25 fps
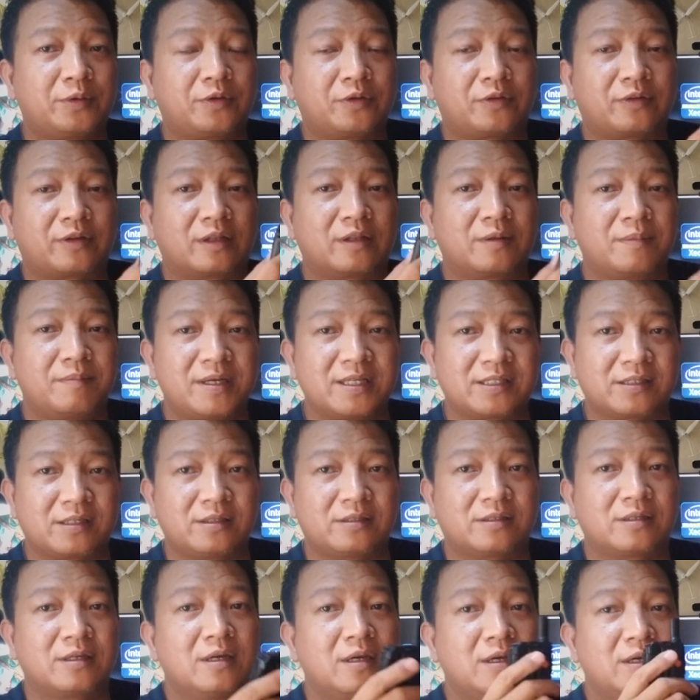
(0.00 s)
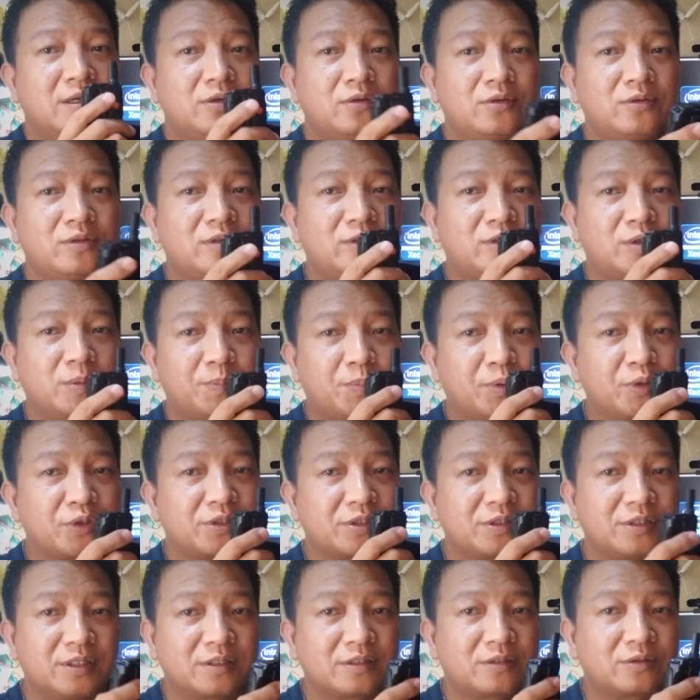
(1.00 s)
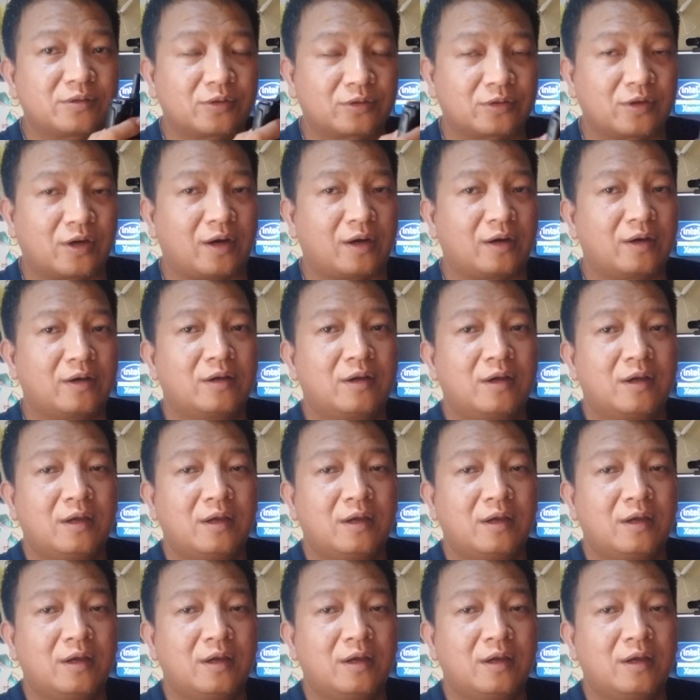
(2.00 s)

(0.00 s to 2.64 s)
to send a message, you need to push this to talk.